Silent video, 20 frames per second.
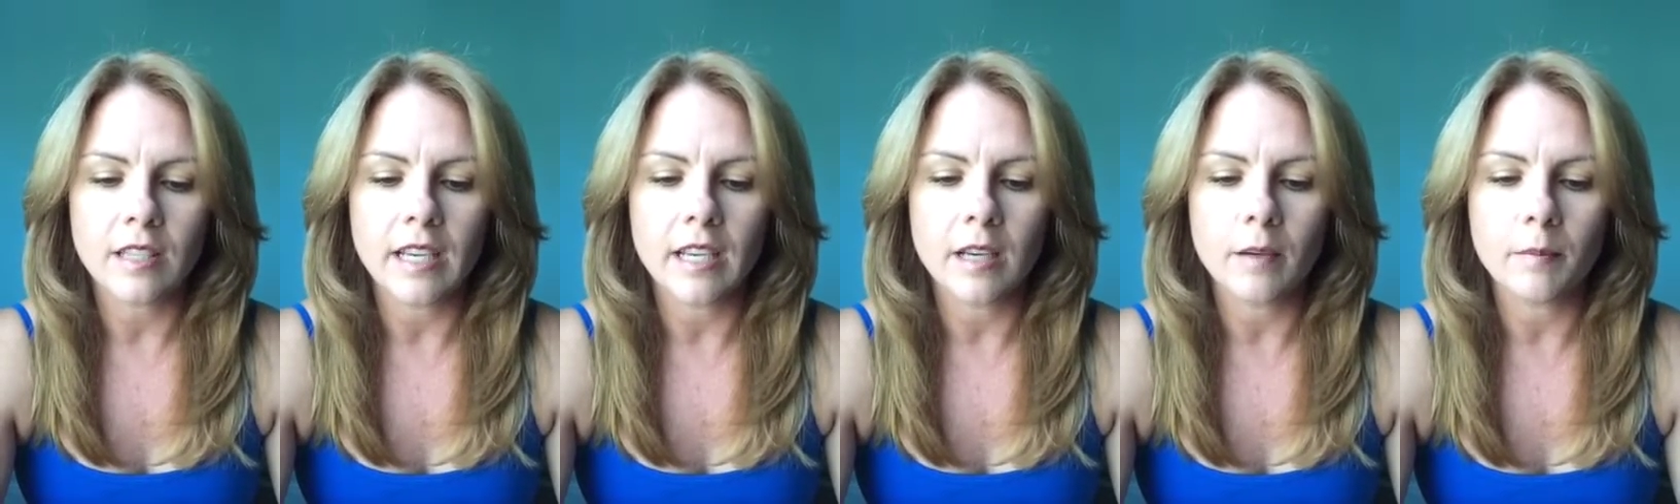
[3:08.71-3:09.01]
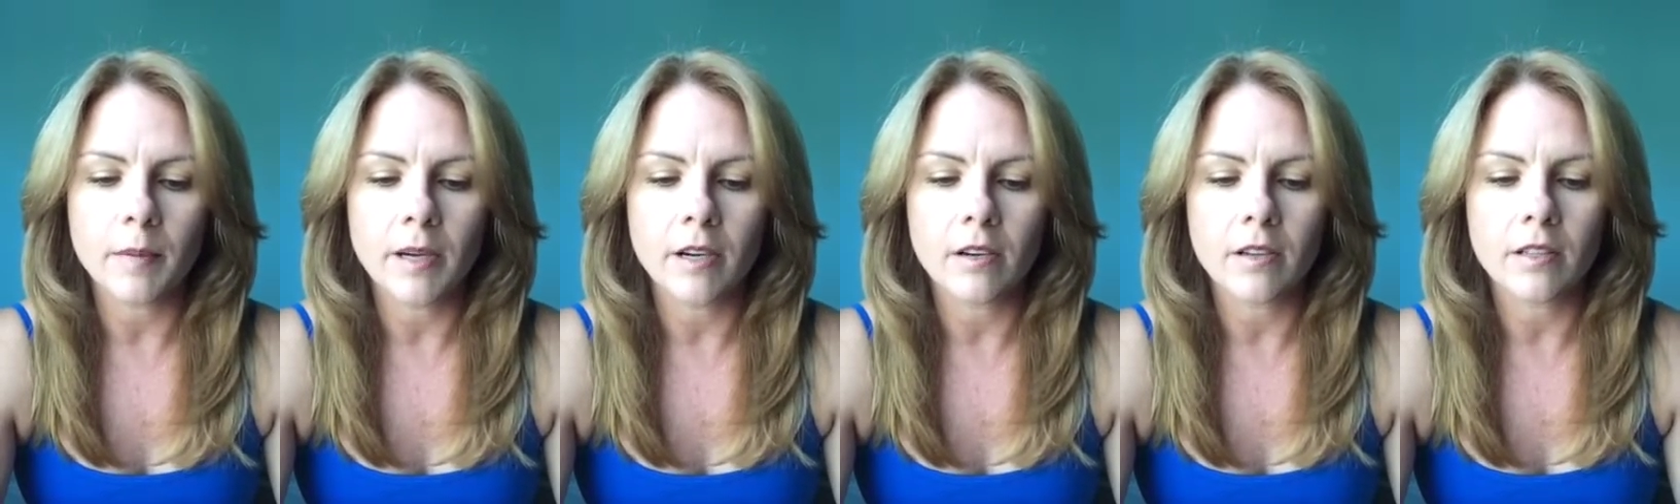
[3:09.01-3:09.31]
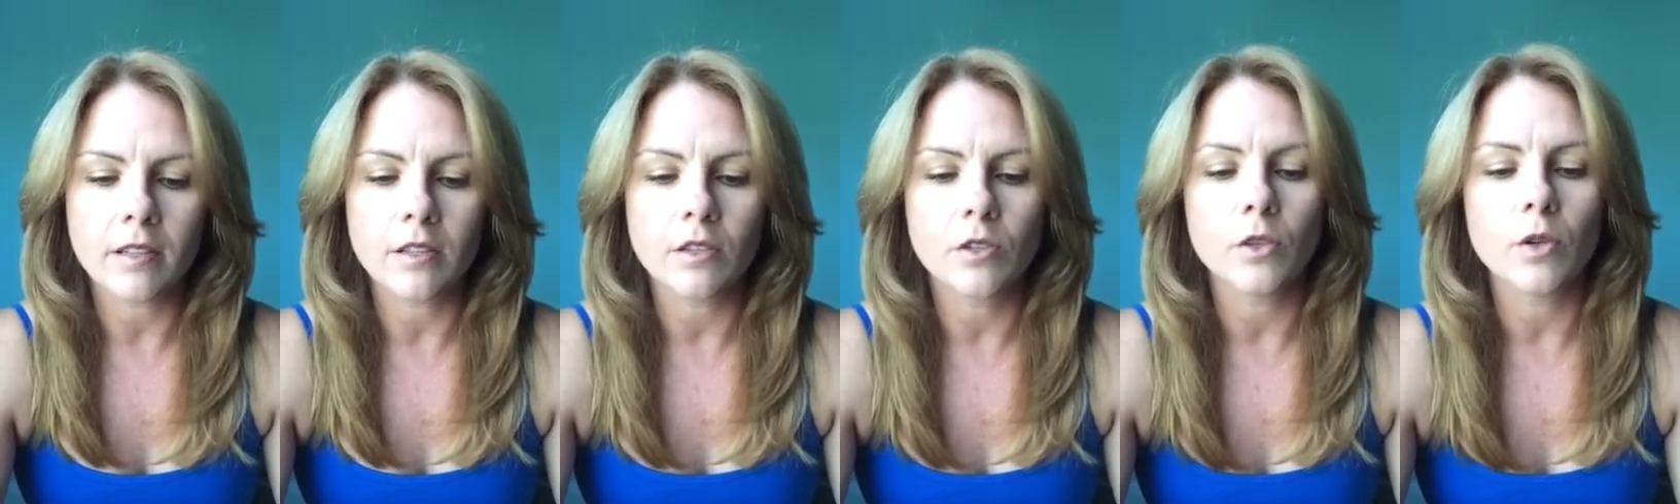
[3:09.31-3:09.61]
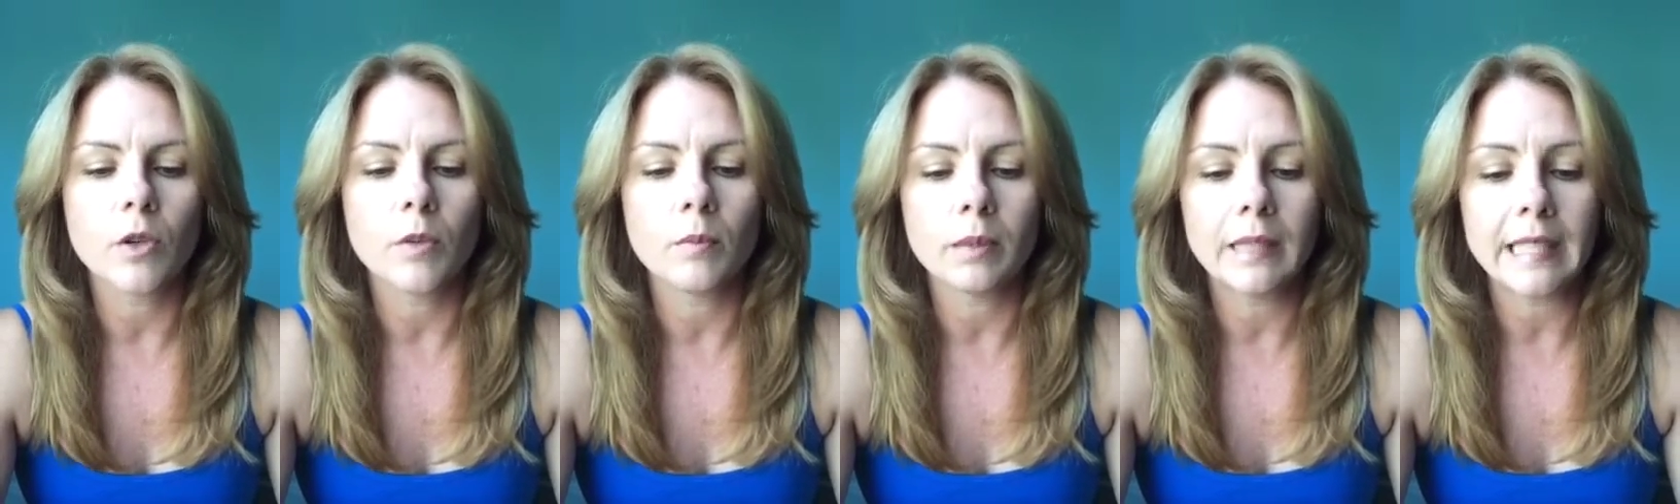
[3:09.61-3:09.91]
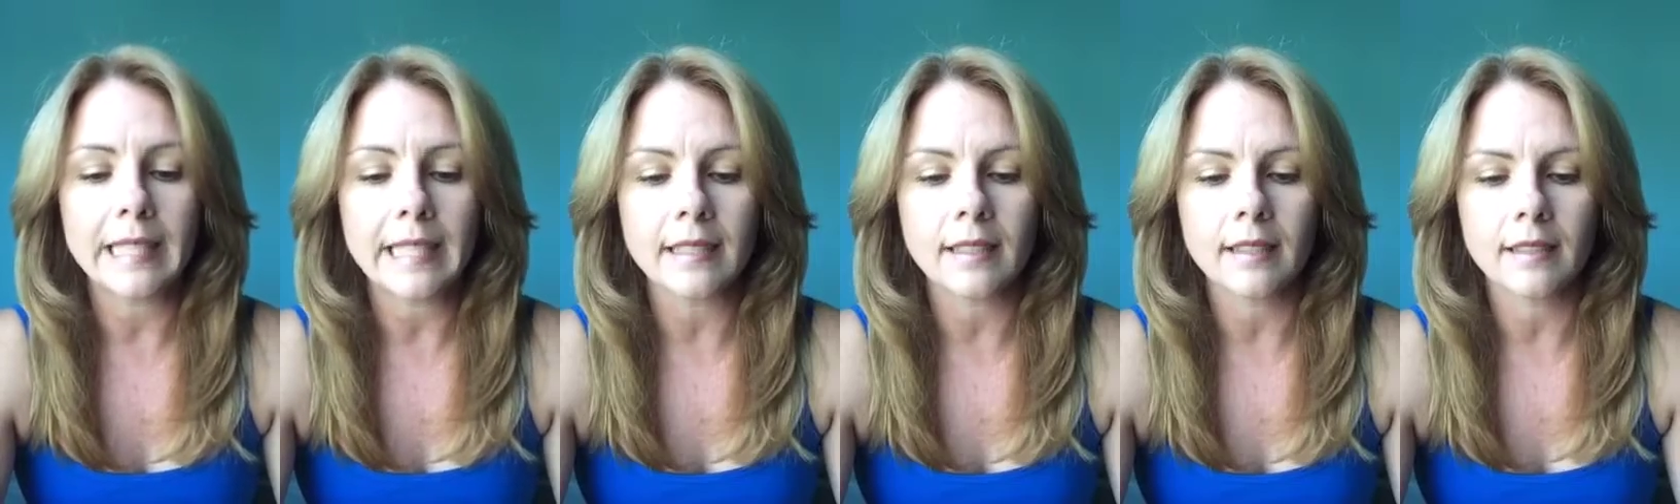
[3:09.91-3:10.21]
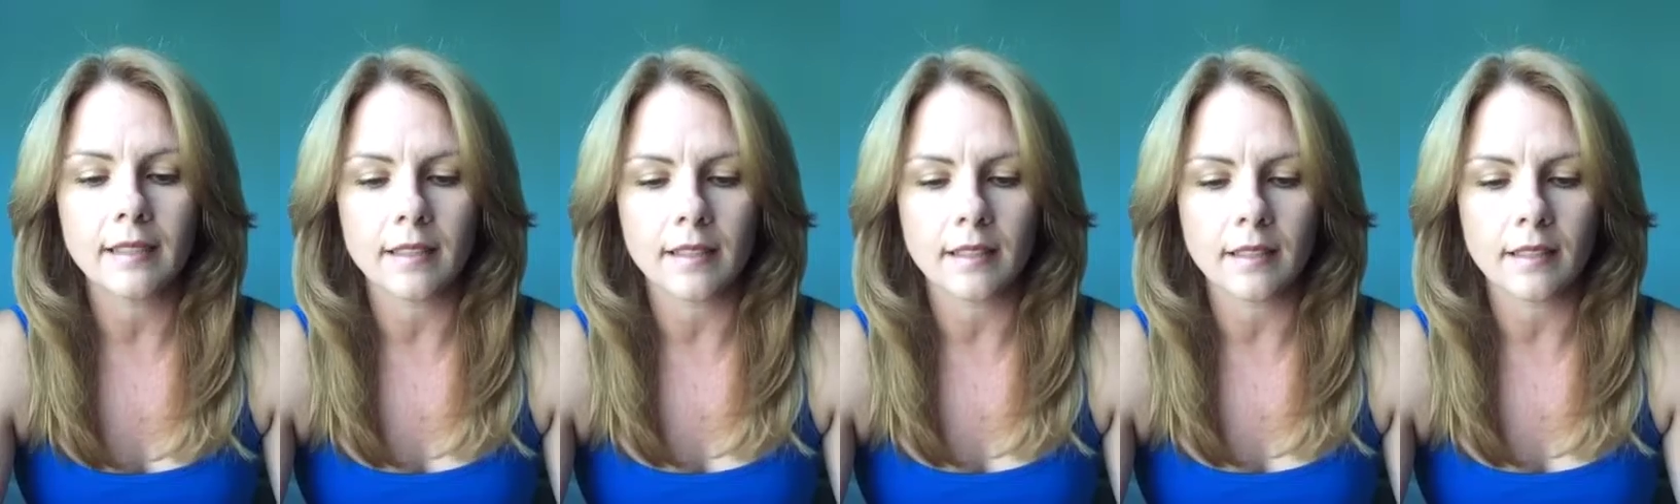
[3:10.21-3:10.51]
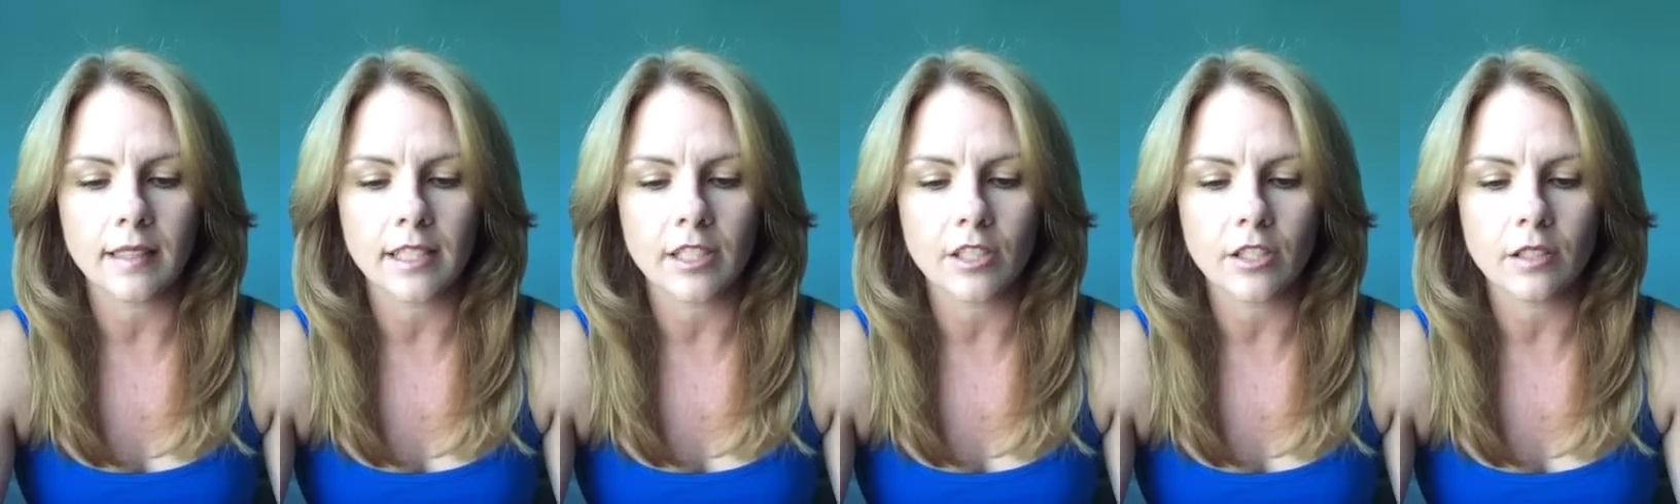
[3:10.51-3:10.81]
in comparison to complete
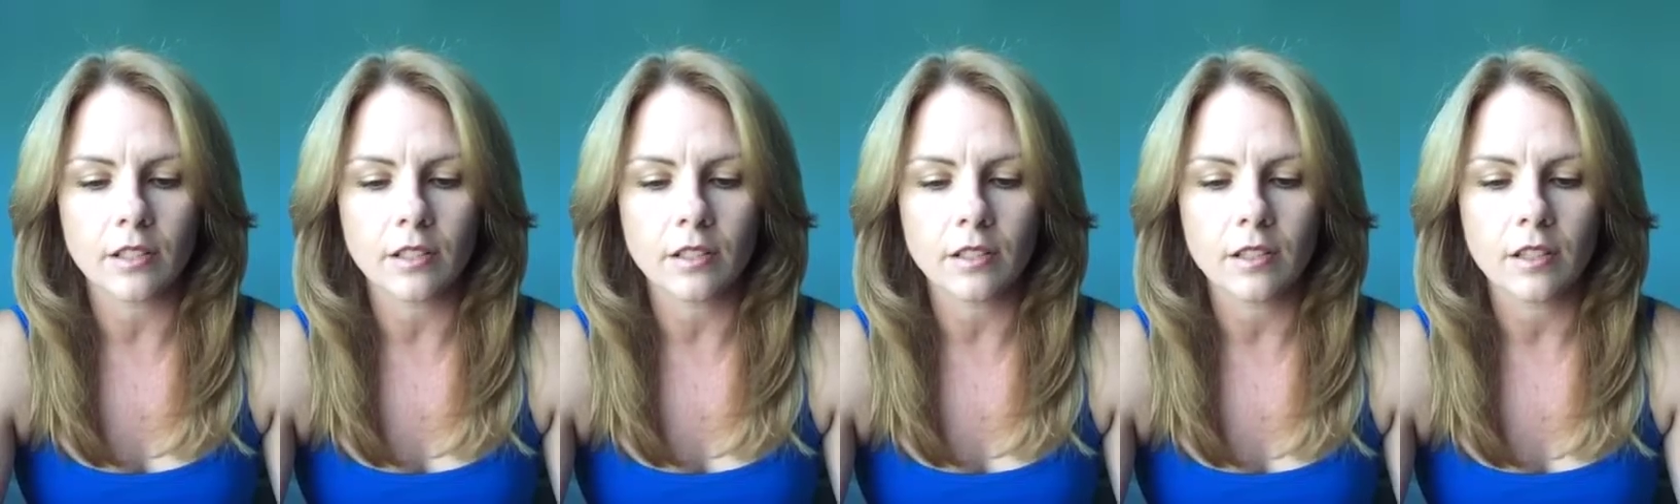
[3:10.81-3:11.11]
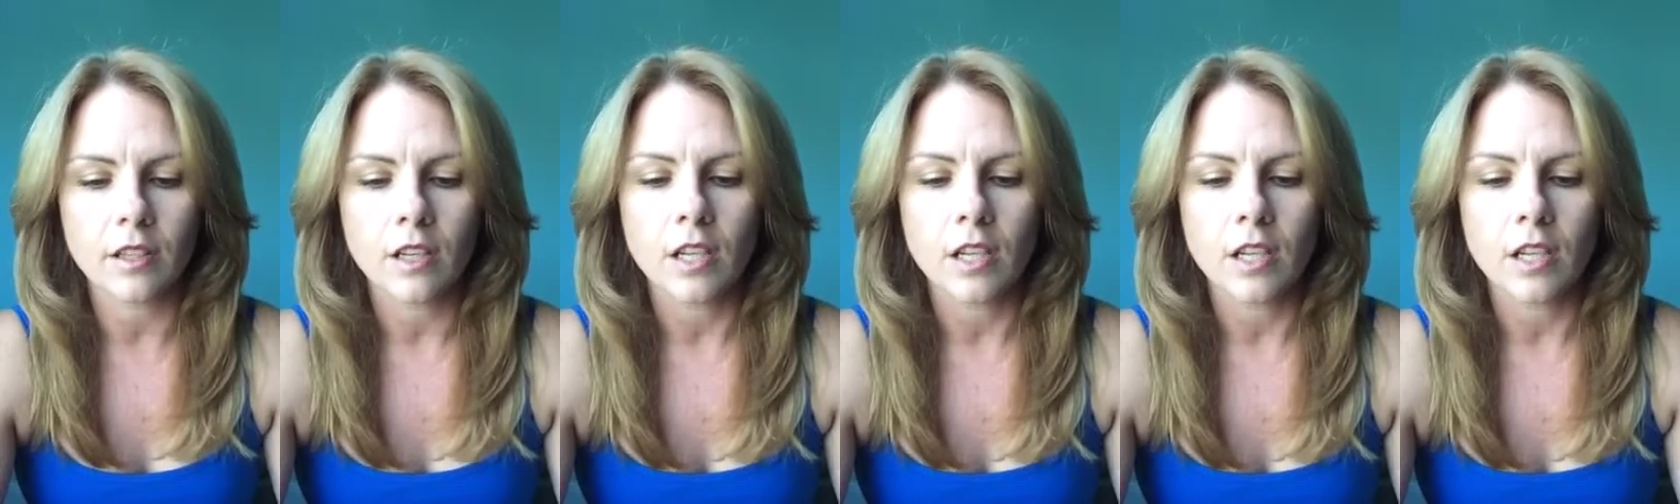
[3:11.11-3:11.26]
distillations.